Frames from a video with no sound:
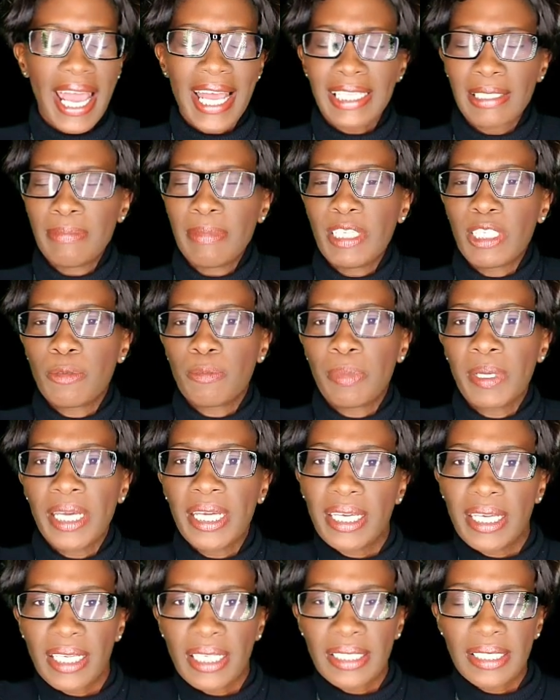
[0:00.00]
as Miss
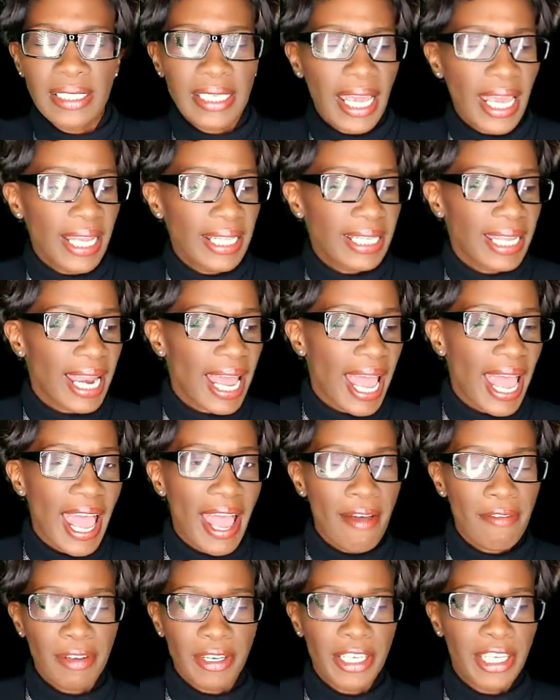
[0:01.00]
Piggy, saying that I
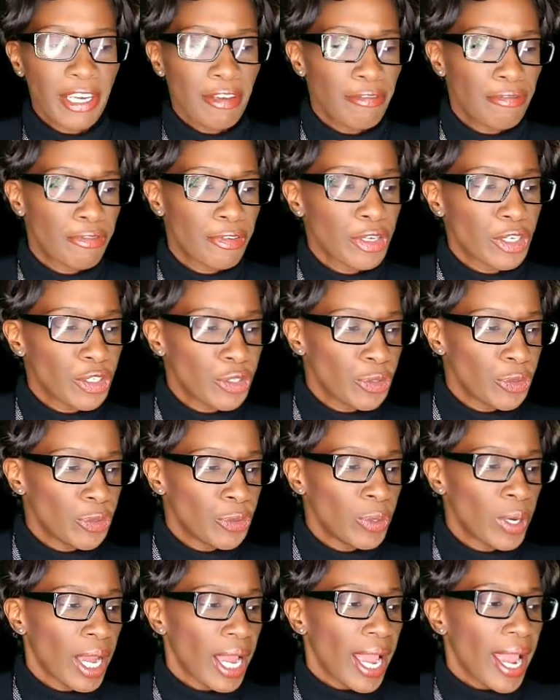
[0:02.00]
have a gift for
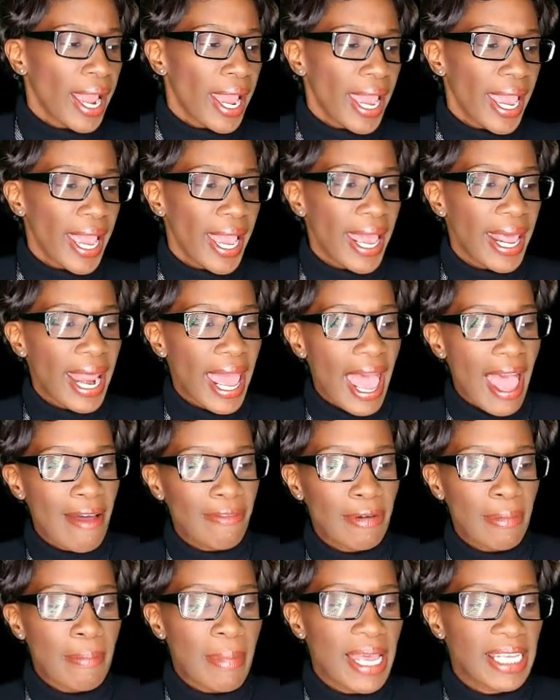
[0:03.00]
you and I
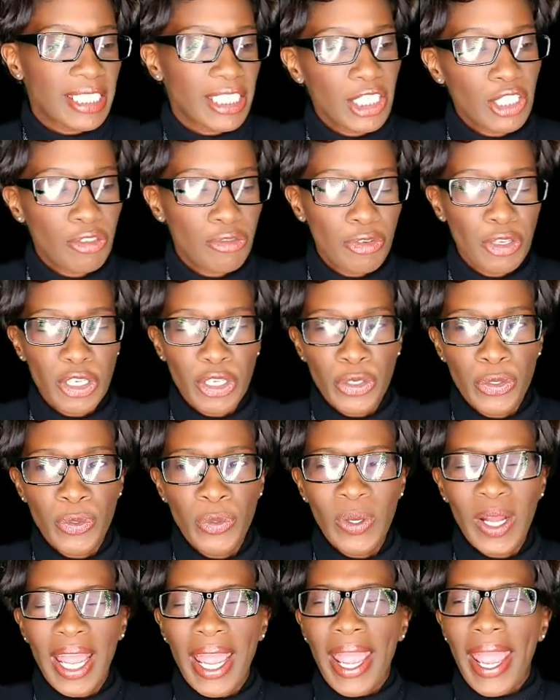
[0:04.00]
have a message for
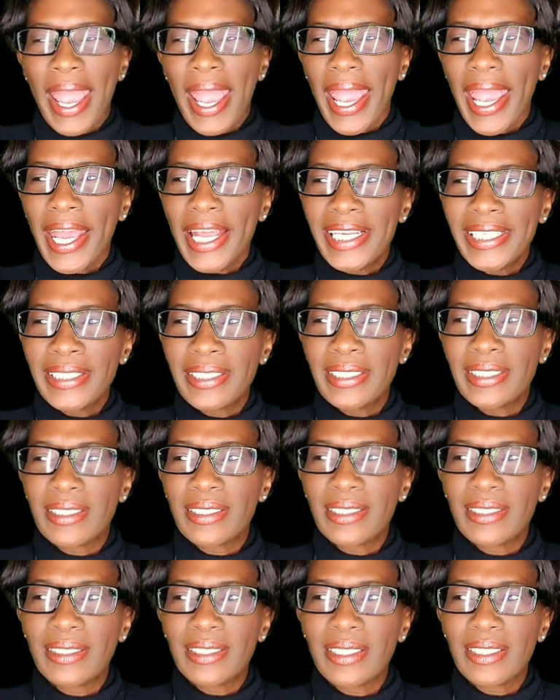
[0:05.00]
you. And
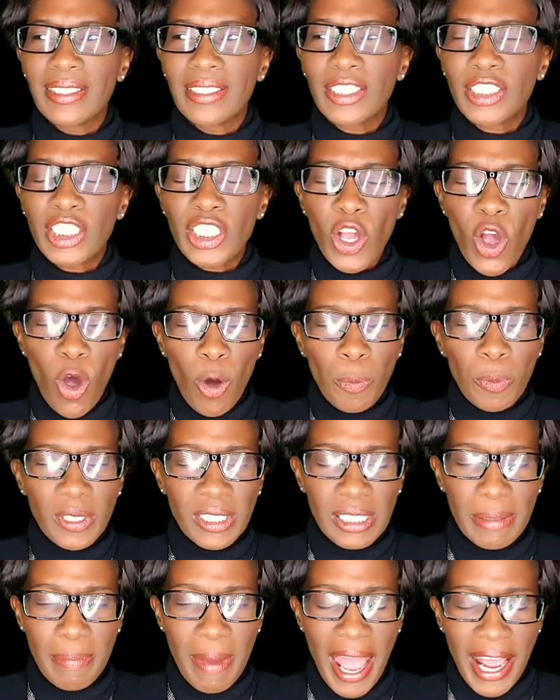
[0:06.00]
she
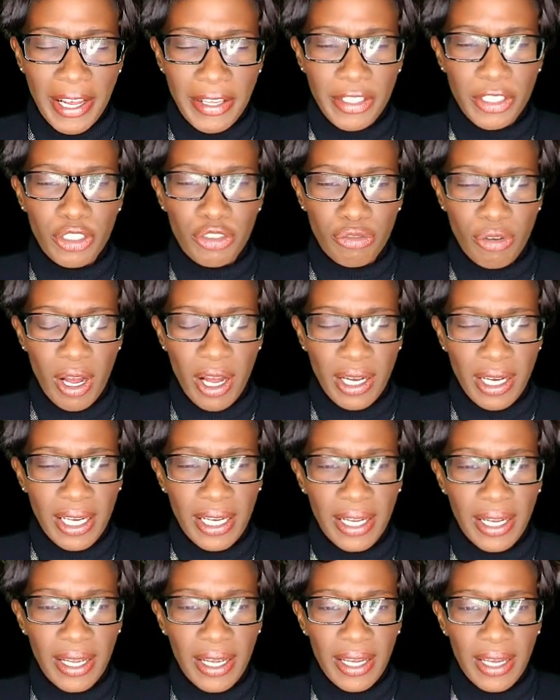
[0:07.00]
opens the back of the truck
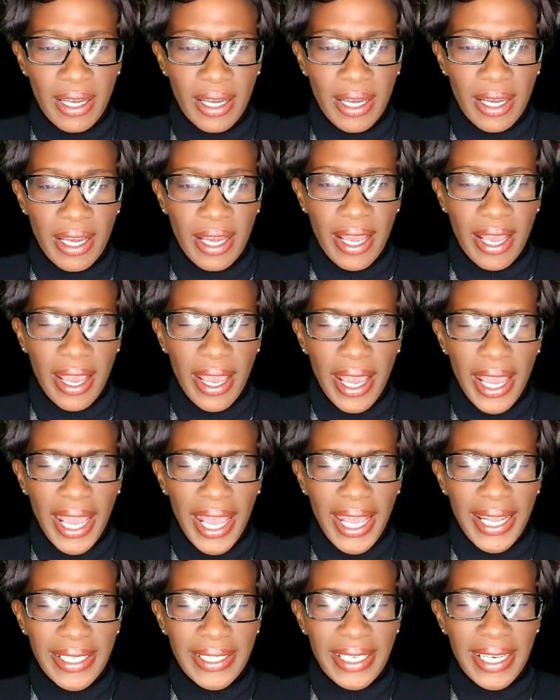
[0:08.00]

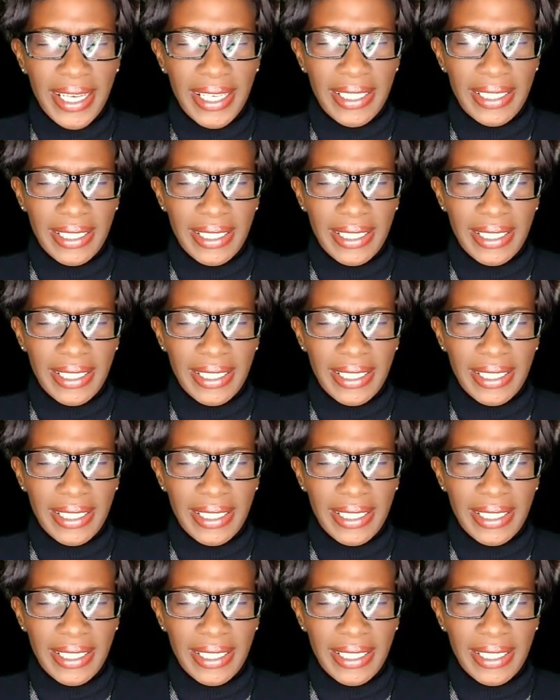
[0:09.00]
and